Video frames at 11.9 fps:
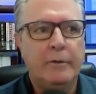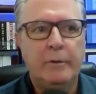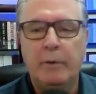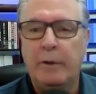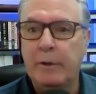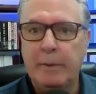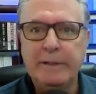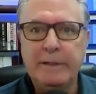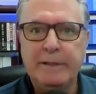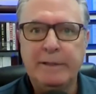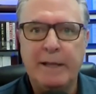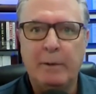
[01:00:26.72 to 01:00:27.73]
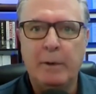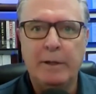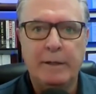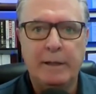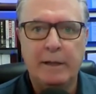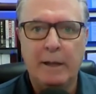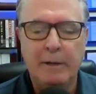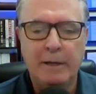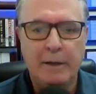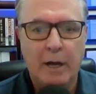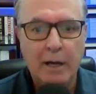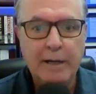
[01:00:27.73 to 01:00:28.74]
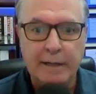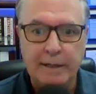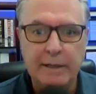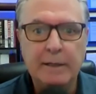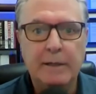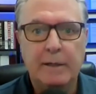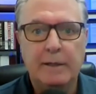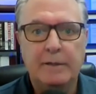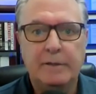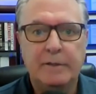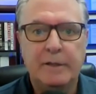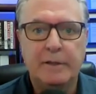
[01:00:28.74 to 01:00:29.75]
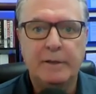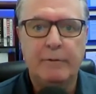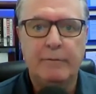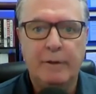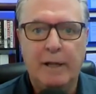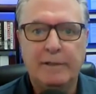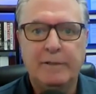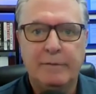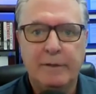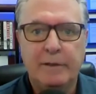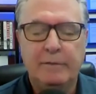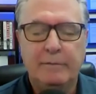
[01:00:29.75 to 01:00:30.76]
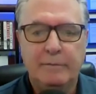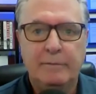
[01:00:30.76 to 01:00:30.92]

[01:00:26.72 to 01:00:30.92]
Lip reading: those who run their businesses that way. And I'm not knocking it. It's just a different philosophy.